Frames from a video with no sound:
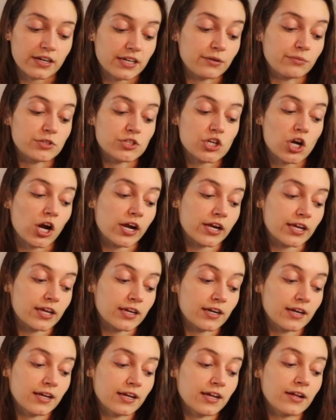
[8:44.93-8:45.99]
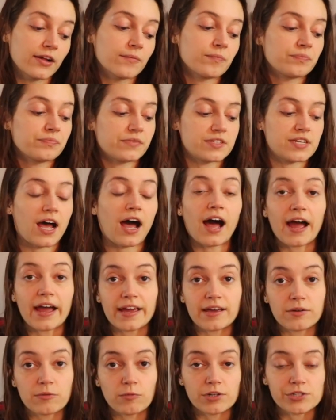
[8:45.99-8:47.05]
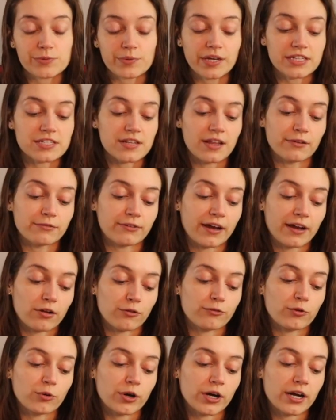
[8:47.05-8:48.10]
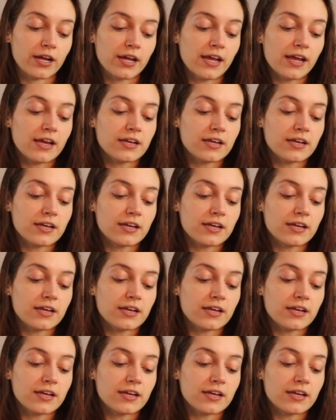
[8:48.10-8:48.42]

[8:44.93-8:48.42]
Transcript: He would target Ty once we get to that final four.